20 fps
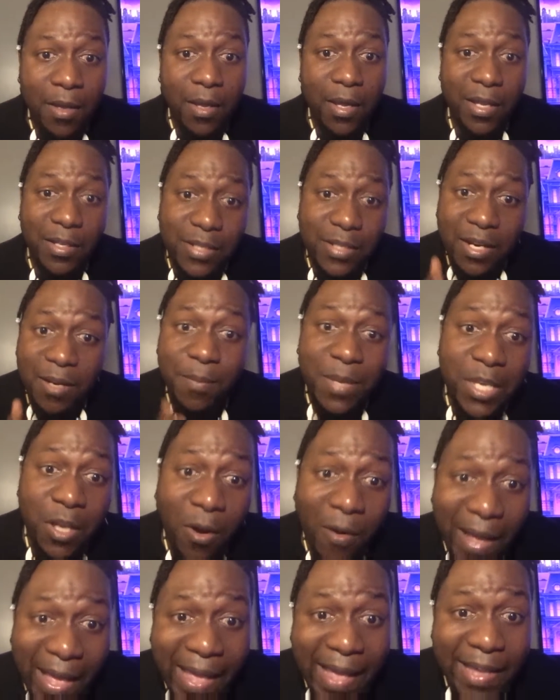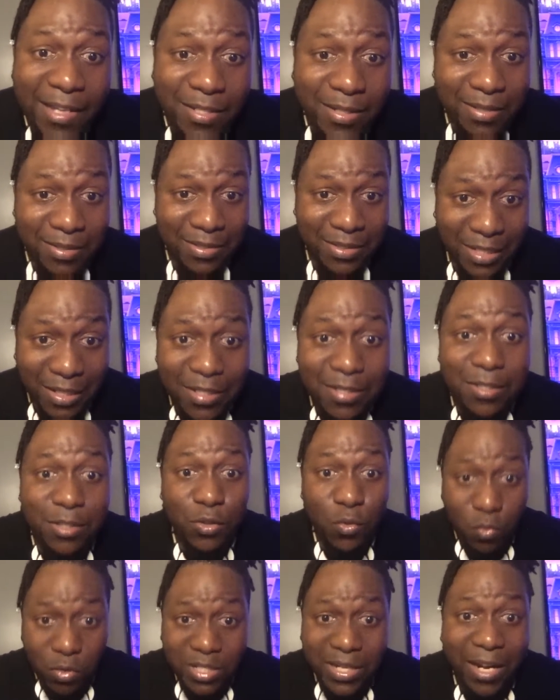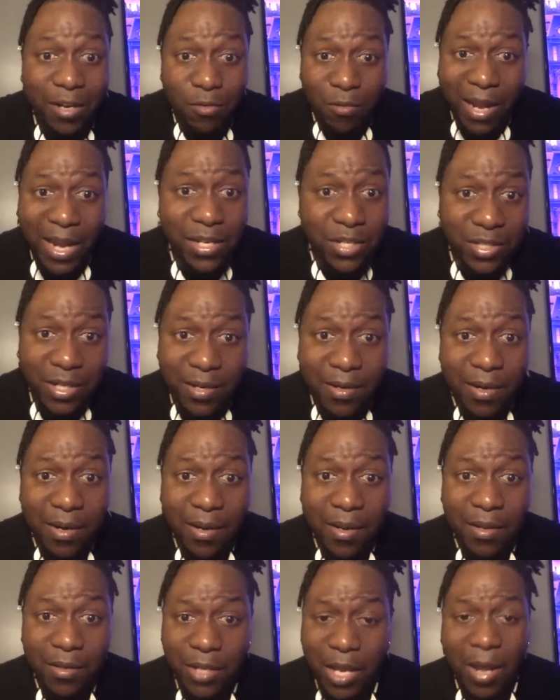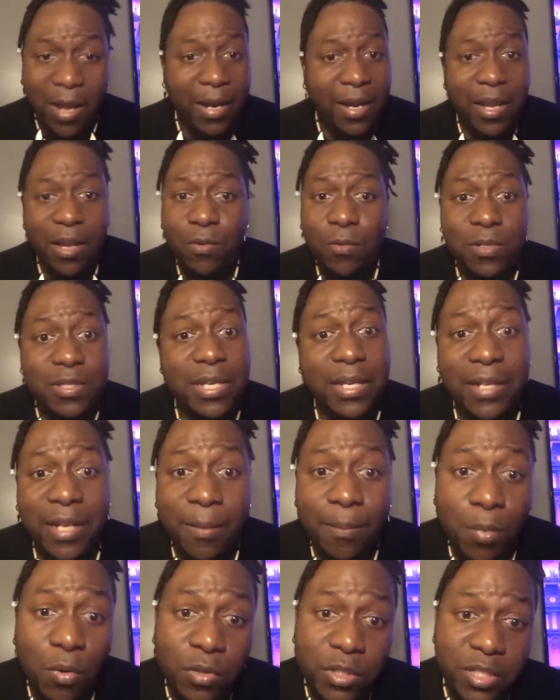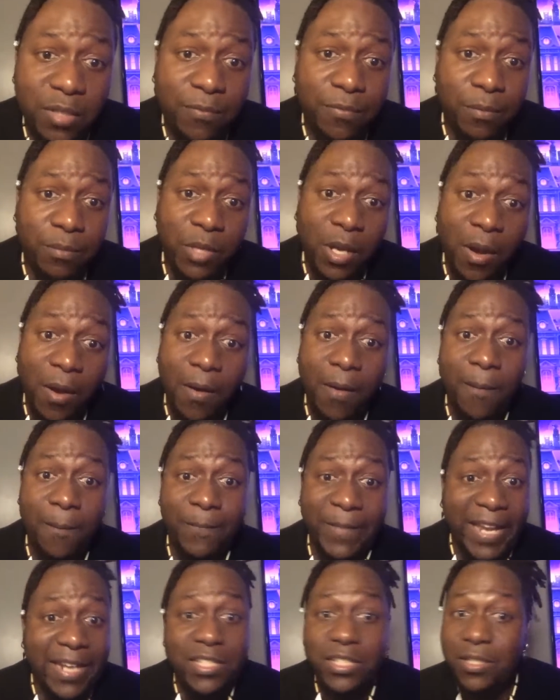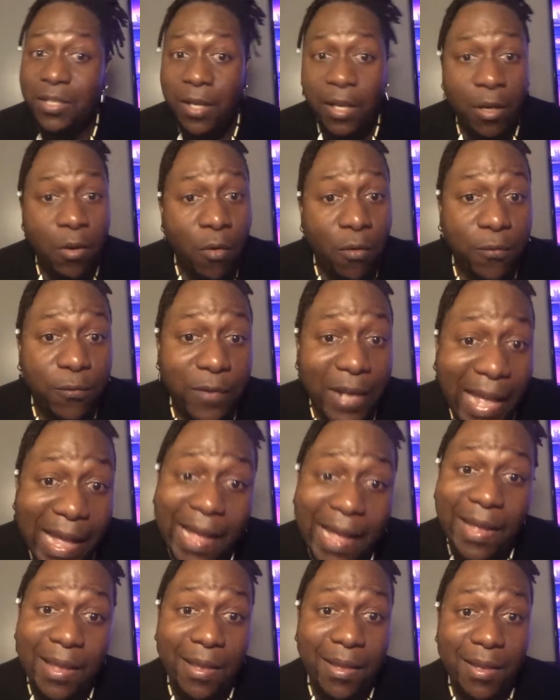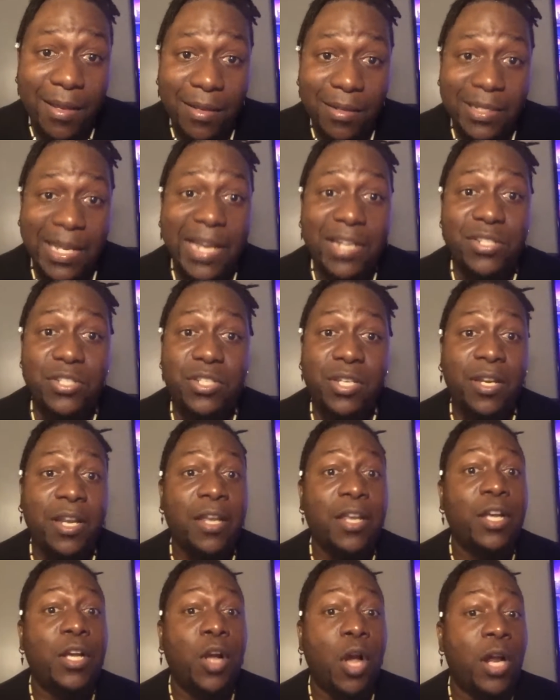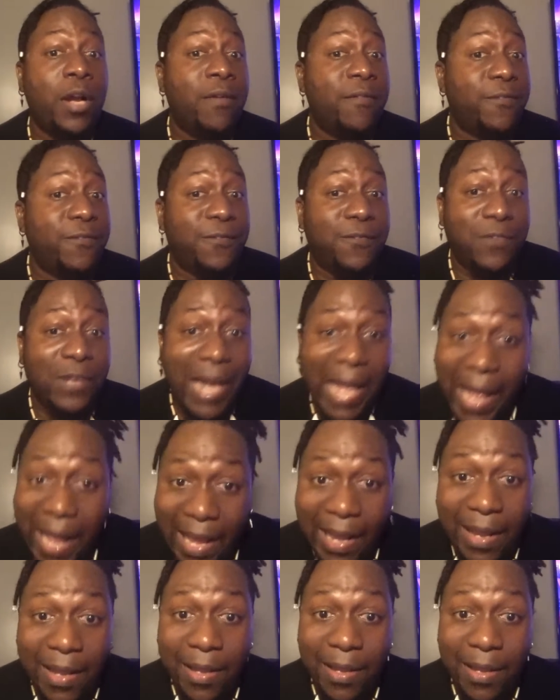it's gonna be your ass. Because this new generation, nah, they ain't gonna take that bullshit from y'all. That shit ain't gonna fly. That shit ain't gonna fly.